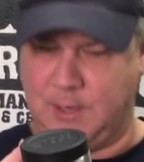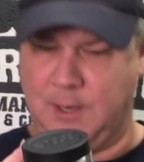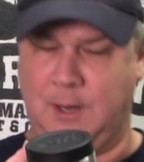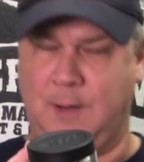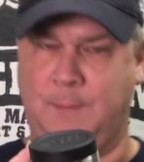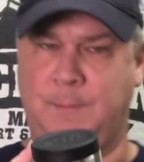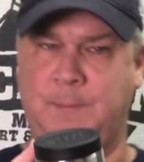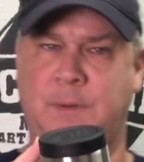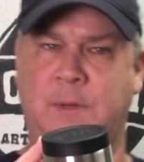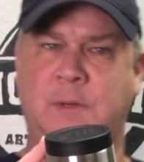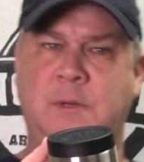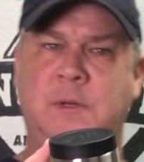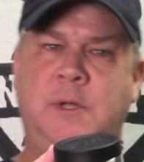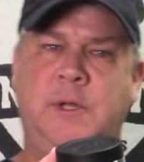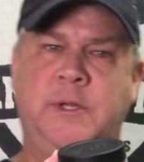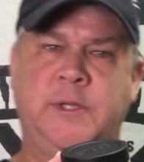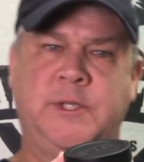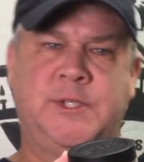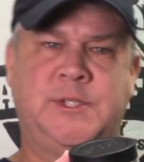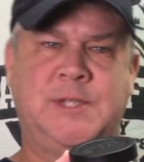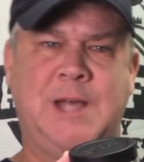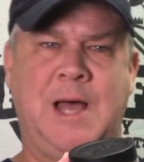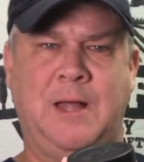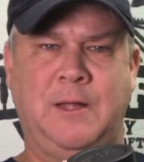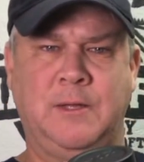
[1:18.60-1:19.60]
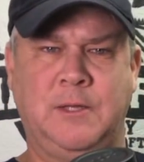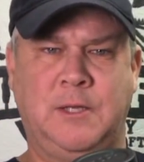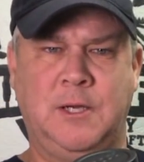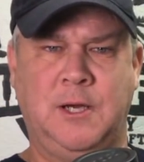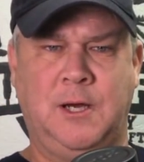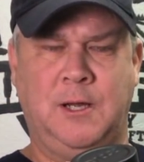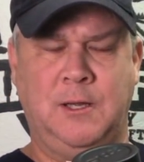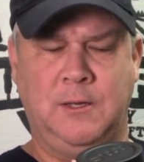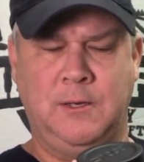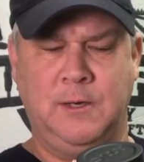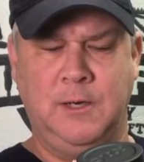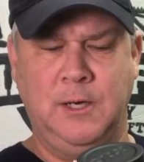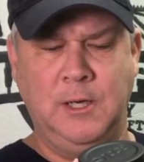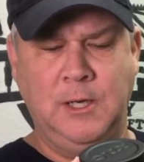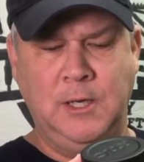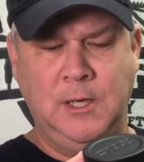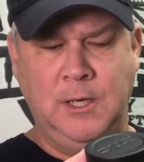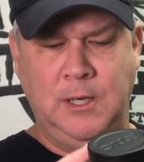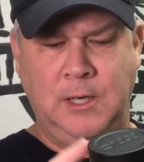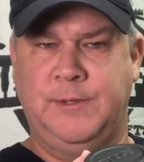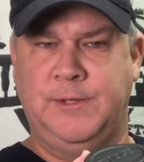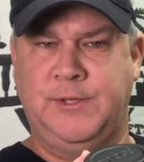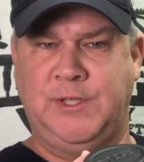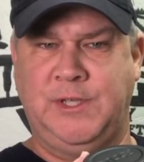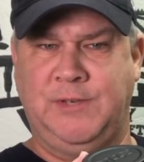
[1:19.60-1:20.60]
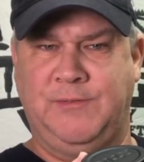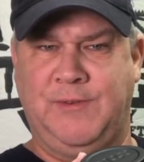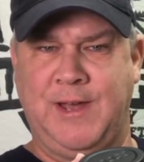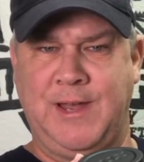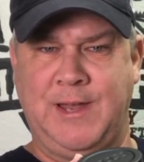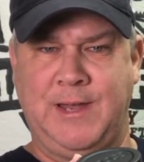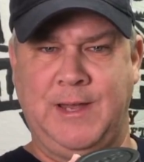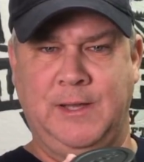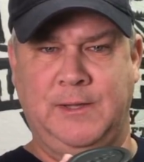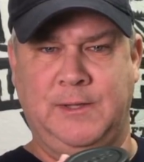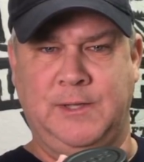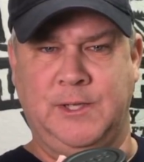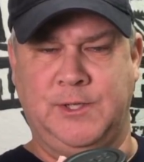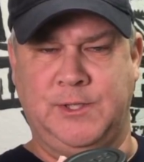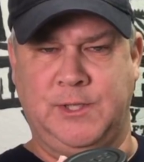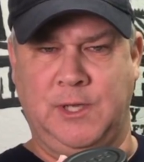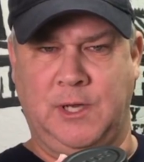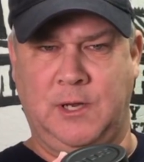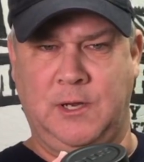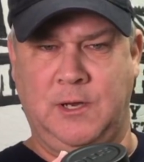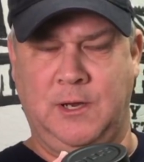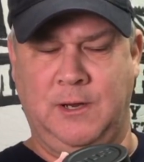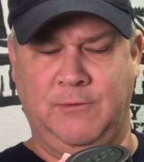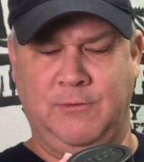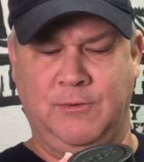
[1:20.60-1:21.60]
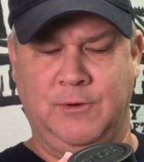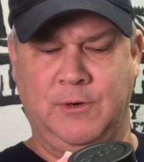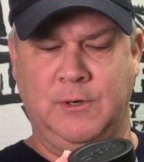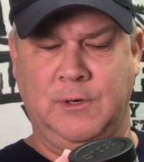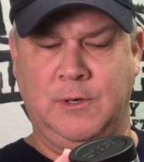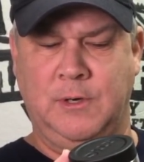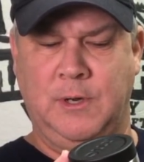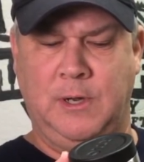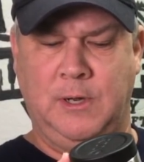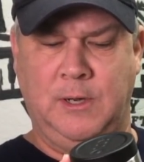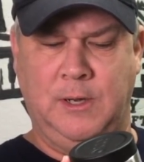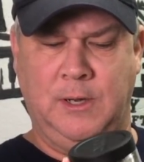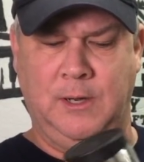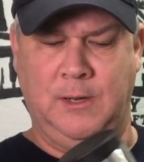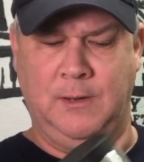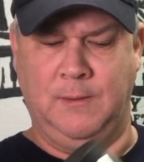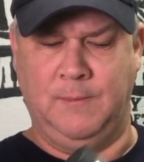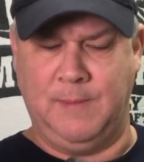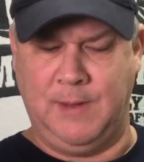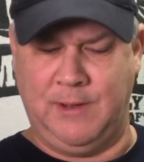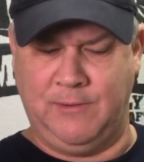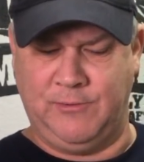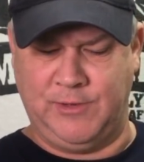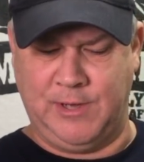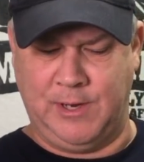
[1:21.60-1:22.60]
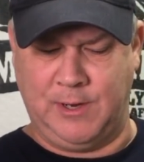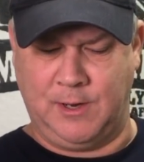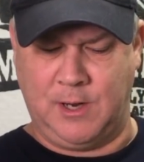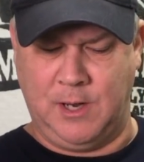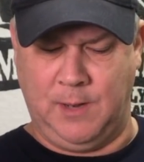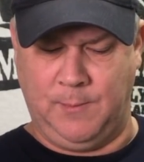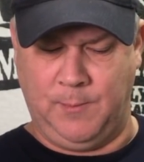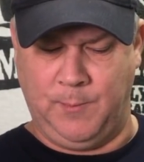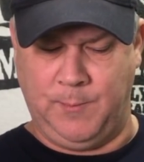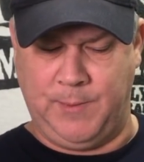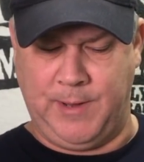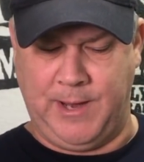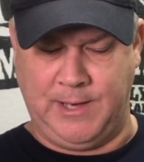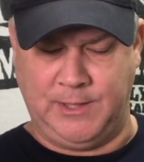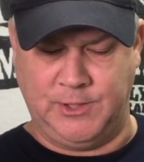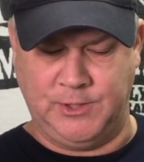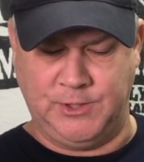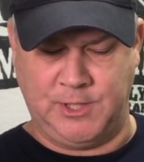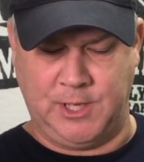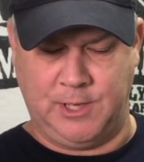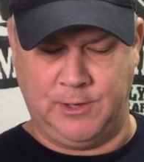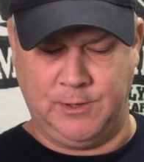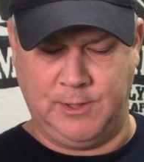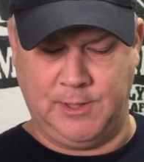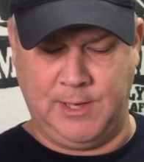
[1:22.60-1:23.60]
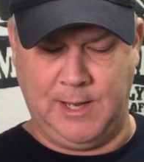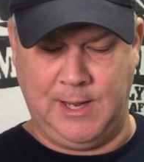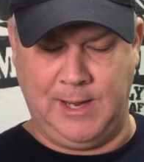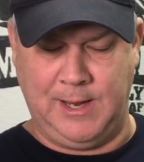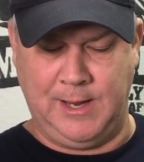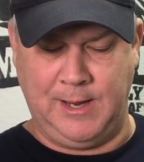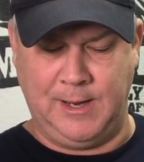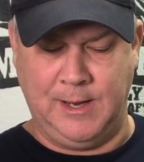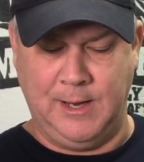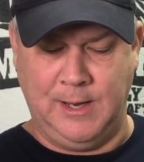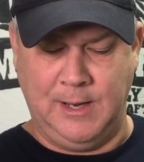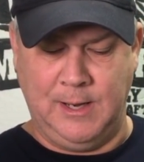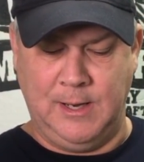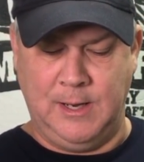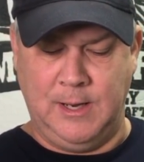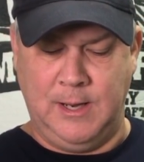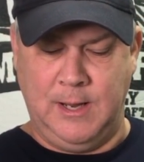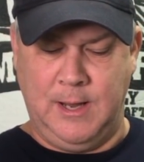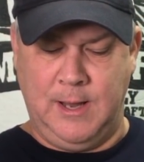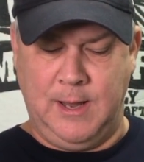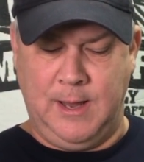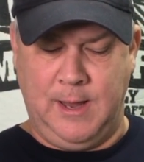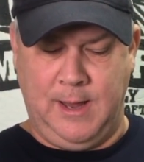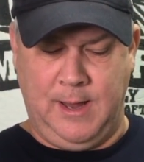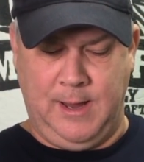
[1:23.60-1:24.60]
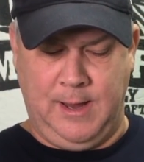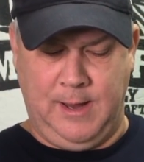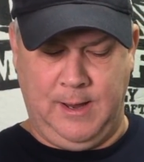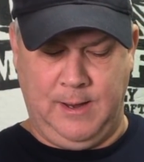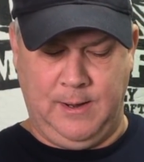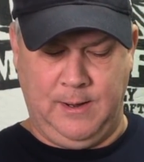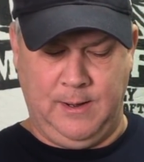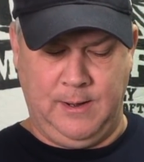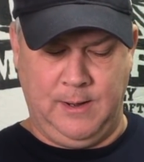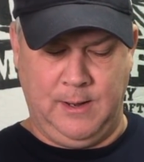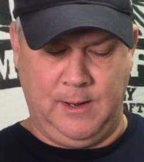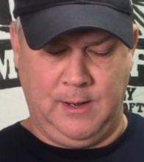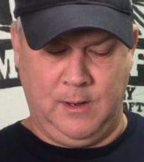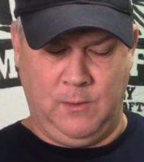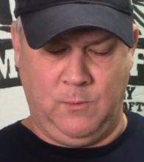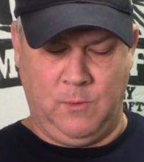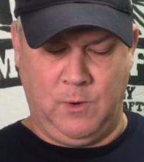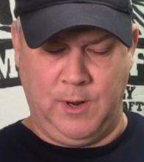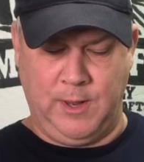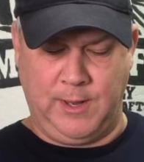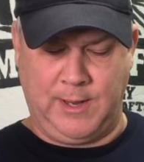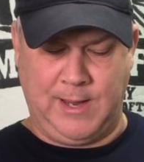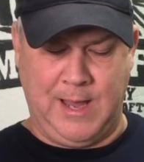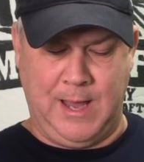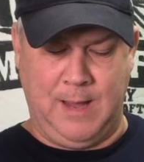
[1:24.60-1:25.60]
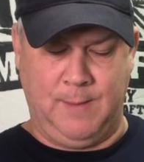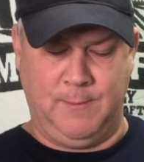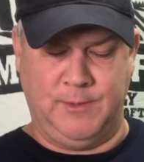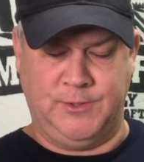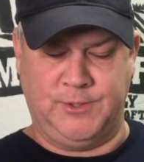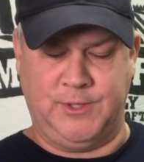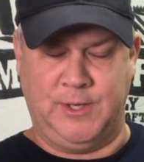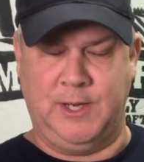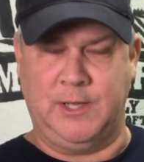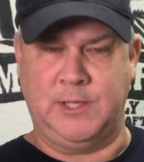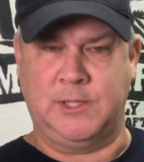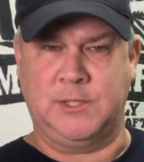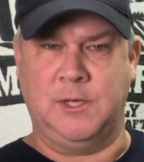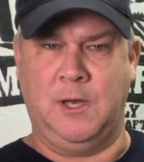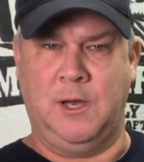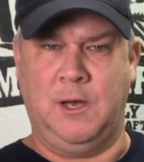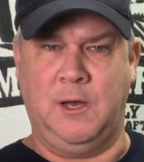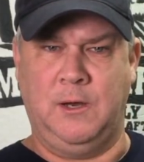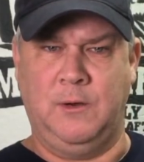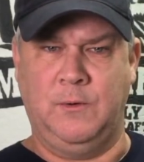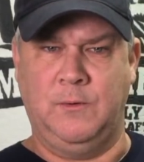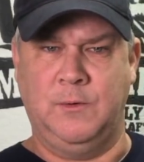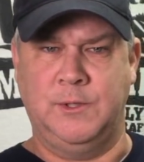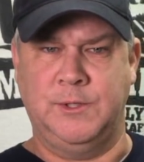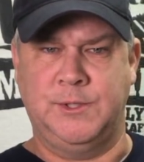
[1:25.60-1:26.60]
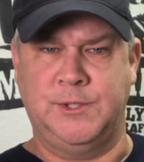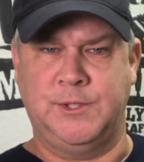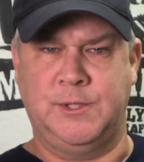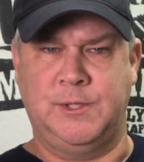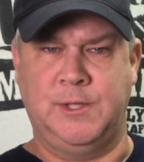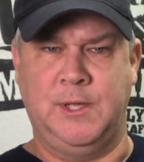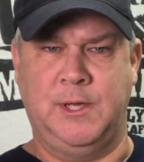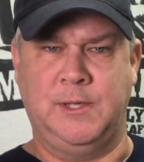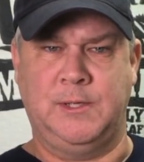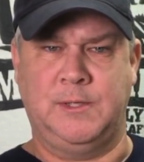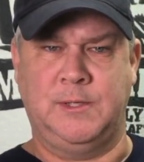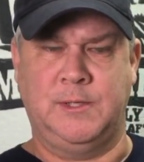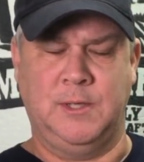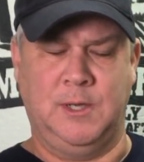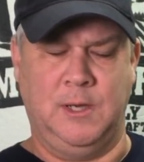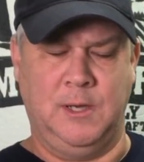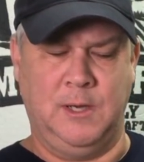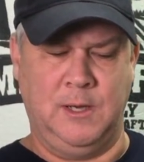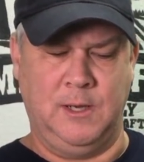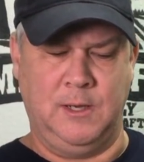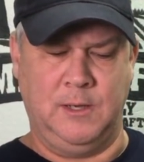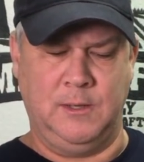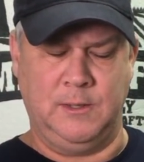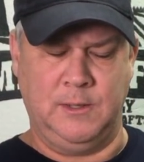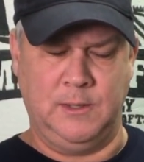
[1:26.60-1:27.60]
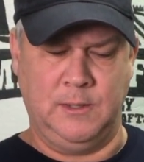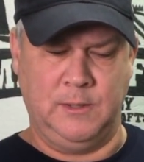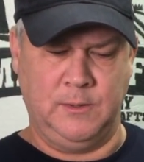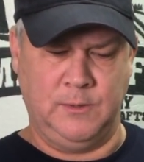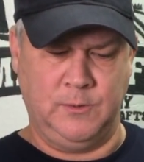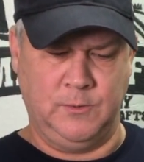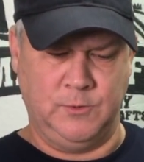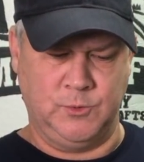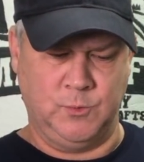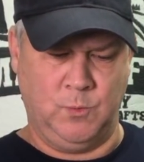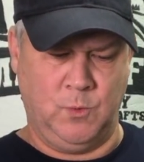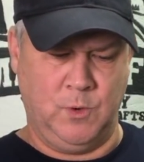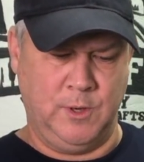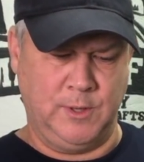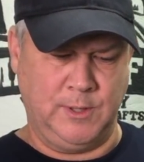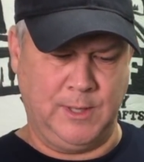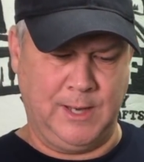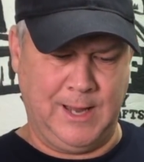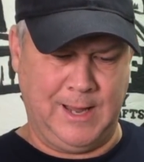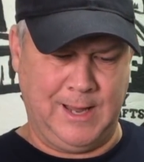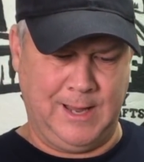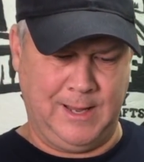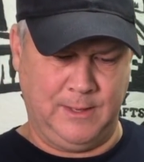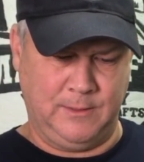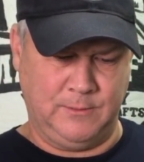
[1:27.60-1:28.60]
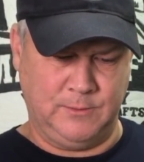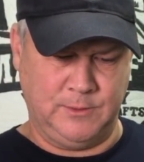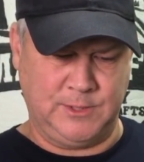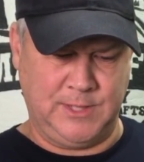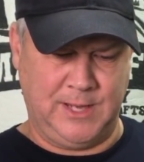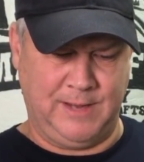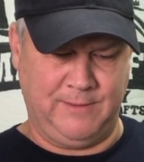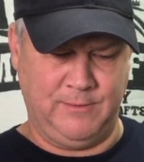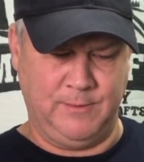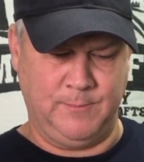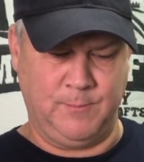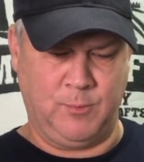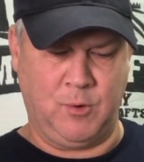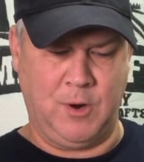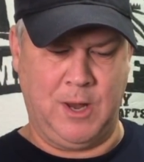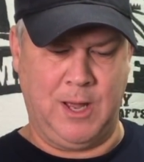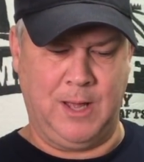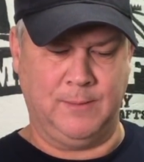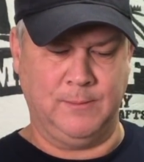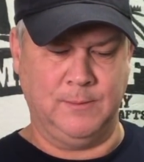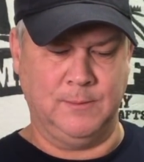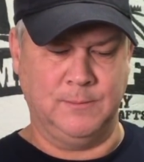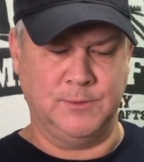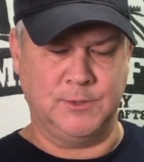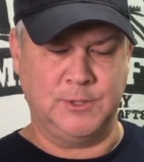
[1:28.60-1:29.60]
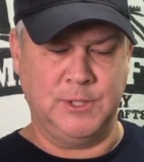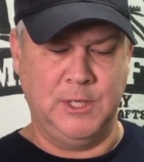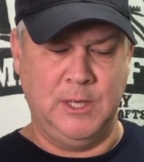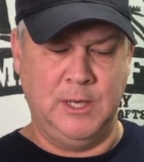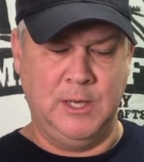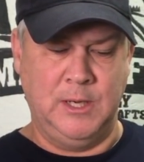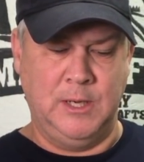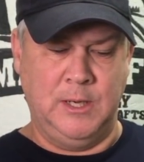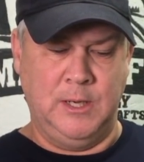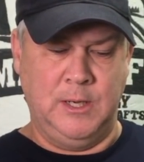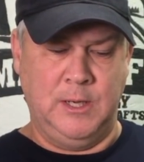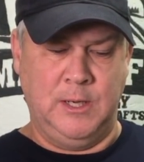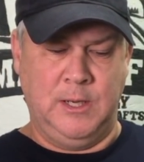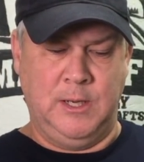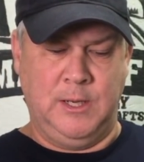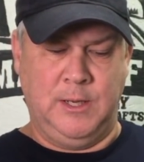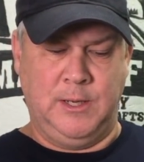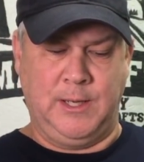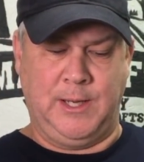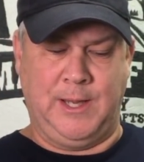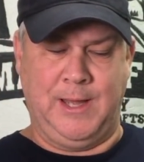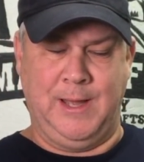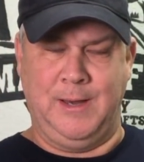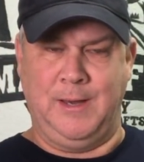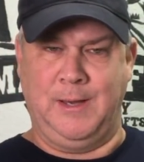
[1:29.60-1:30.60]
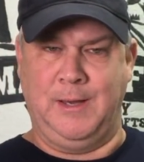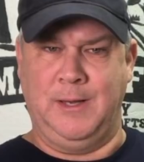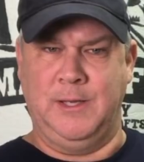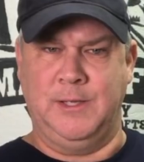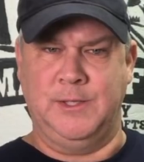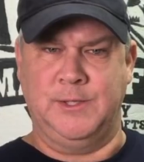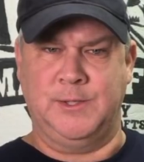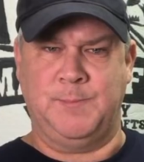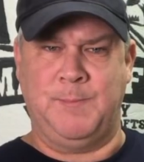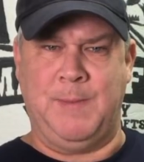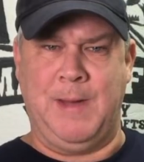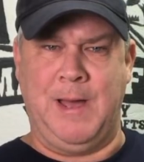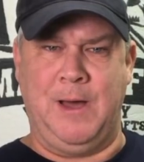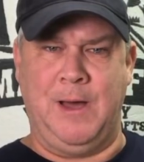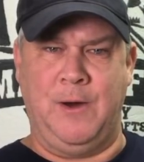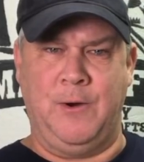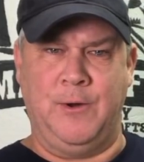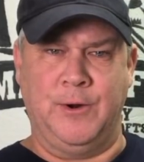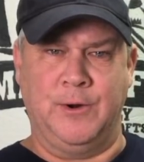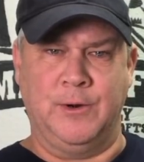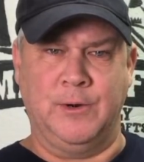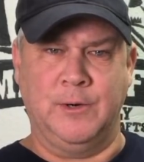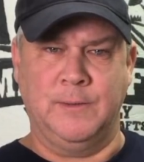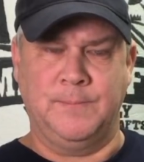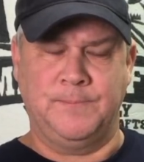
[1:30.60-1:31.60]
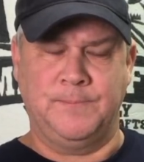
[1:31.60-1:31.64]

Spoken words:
cup in a solid color, see if I can get this to cover. I was on a couple pages the other day, and one of the comments that I saw was that there was one guy that was having problems getting his powder